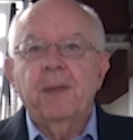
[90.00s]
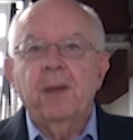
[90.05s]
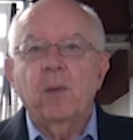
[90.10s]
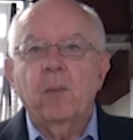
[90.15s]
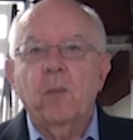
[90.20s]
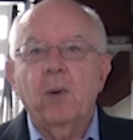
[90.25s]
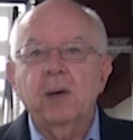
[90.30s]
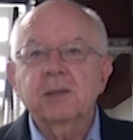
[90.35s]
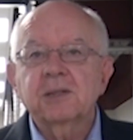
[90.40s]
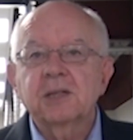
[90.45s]
It
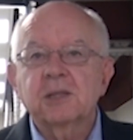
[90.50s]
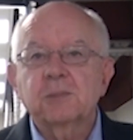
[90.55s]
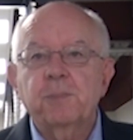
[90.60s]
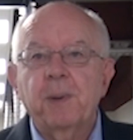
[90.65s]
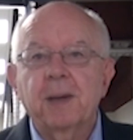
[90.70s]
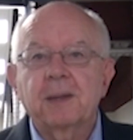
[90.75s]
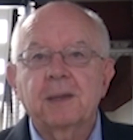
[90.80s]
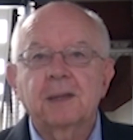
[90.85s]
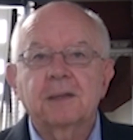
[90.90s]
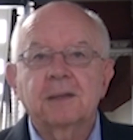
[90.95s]
was
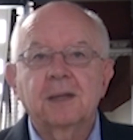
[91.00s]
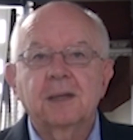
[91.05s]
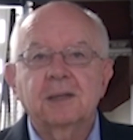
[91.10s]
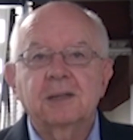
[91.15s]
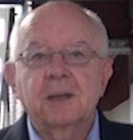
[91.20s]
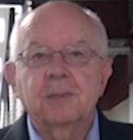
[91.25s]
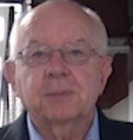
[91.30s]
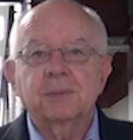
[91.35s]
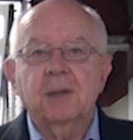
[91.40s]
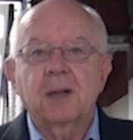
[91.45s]
expected to
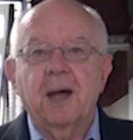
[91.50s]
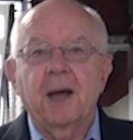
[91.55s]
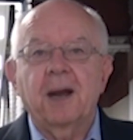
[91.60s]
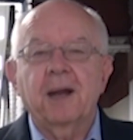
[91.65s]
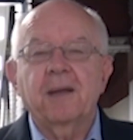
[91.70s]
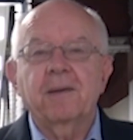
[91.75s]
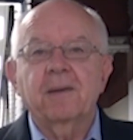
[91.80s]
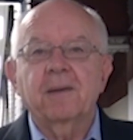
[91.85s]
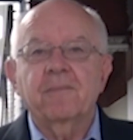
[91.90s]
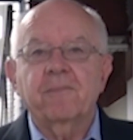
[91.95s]
dip
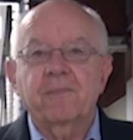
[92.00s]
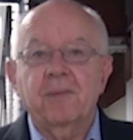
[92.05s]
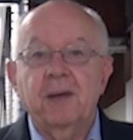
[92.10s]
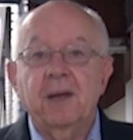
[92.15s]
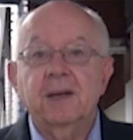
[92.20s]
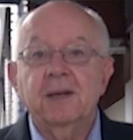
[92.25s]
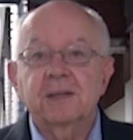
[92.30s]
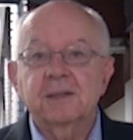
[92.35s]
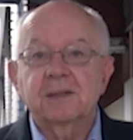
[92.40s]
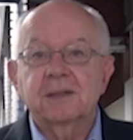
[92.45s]
slightly
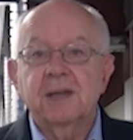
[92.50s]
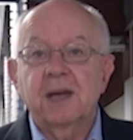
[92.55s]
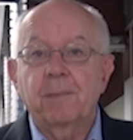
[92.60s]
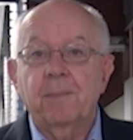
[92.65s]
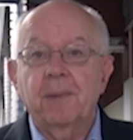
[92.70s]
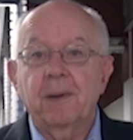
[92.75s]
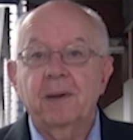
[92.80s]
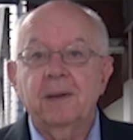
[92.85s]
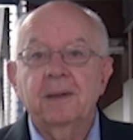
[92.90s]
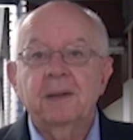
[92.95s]
in
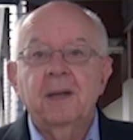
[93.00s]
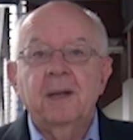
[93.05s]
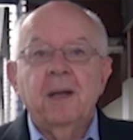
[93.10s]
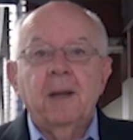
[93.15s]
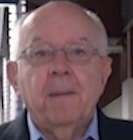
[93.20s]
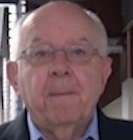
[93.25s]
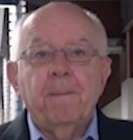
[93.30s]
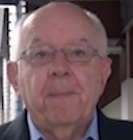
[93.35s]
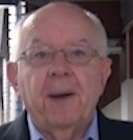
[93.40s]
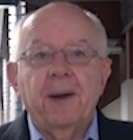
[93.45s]
December,
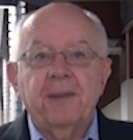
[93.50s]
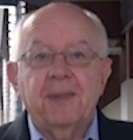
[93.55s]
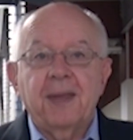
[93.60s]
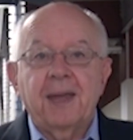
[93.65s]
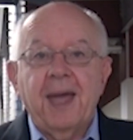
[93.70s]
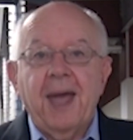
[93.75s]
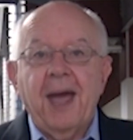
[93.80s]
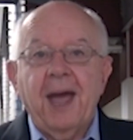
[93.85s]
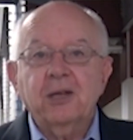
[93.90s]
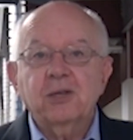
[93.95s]
but
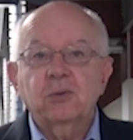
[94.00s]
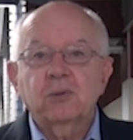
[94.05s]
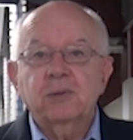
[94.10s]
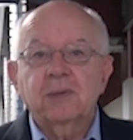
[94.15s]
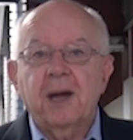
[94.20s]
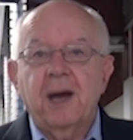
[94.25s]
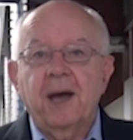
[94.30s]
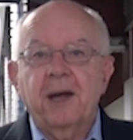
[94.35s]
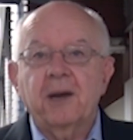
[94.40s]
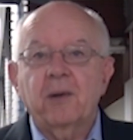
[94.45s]
the actual
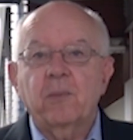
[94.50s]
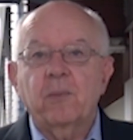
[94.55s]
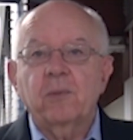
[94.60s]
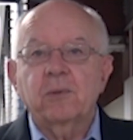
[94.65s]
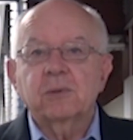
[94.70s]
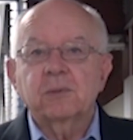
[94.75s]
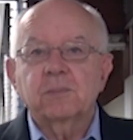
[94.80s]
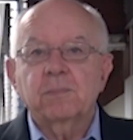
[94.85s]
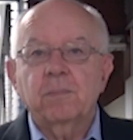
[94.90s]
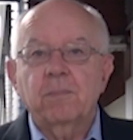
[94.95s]
data
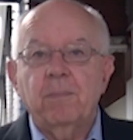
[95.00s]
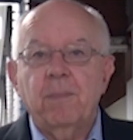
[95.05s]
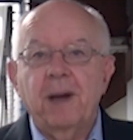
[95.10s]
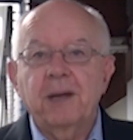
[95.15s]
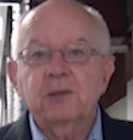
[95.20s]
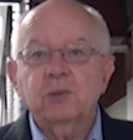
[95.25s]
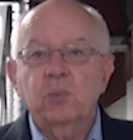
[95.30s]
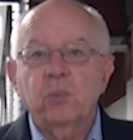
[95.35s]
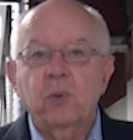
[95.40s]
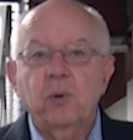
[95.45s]
was
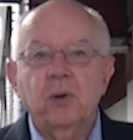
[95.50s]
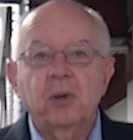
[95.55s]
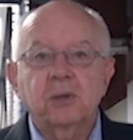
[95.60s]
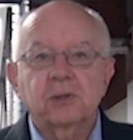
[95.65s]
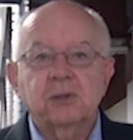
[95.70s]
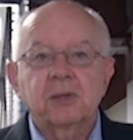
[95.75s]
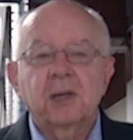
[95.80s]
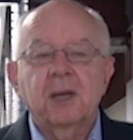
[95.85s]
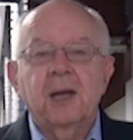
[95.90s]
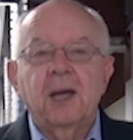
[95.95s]
much
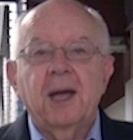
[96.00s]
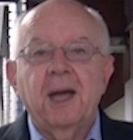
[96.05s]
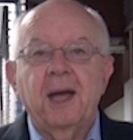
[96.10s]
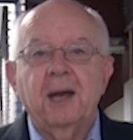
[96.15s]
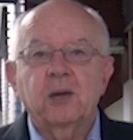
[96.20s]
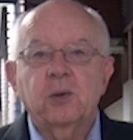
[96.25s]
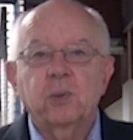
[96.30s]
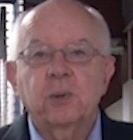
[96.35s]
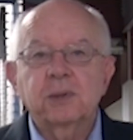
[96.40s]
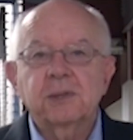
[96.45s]
worse
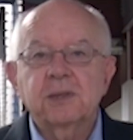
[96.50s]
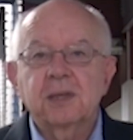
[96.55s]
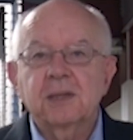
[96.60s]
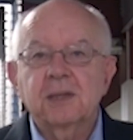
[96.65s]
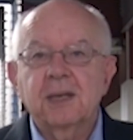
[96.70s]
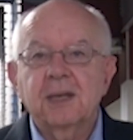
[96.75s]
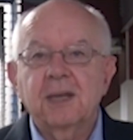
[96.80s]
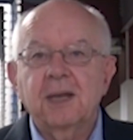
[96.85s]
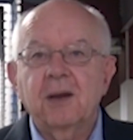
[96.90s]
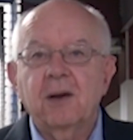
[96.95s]
and twisted
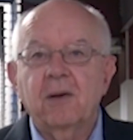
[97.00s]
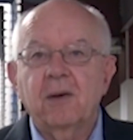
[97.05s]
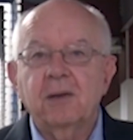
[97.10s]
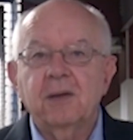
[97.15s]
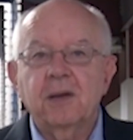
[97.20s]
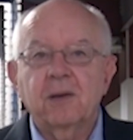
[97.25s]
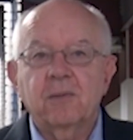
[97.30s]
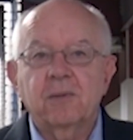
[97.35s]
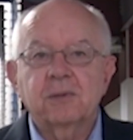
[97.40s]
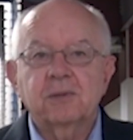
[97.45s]
the
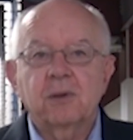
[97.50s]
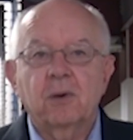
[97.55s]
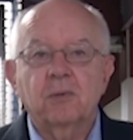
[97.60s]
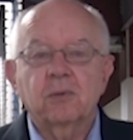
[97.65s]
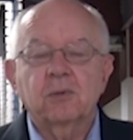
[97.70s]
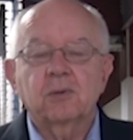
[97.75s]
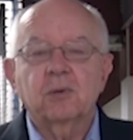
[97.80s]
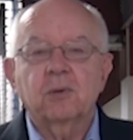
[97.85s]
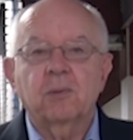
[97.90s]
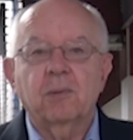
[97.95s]
year-on-year
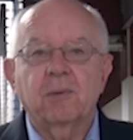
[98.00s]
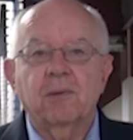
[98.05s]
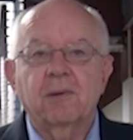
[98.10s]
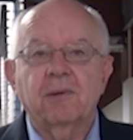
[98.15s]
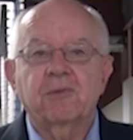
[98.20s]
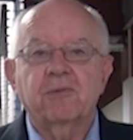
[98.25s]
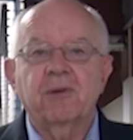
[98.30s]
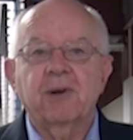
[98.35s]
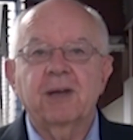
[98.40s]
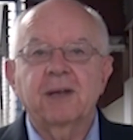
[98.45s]
result to a
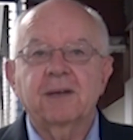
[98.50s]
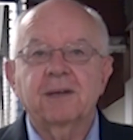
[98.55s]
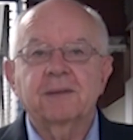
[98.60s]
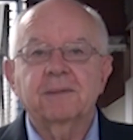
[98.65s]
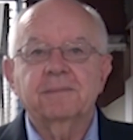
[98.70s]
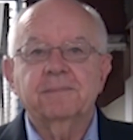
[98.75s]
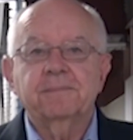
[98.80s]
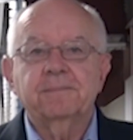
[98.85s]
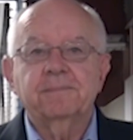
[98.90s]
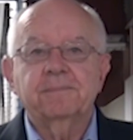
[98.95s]
retreat.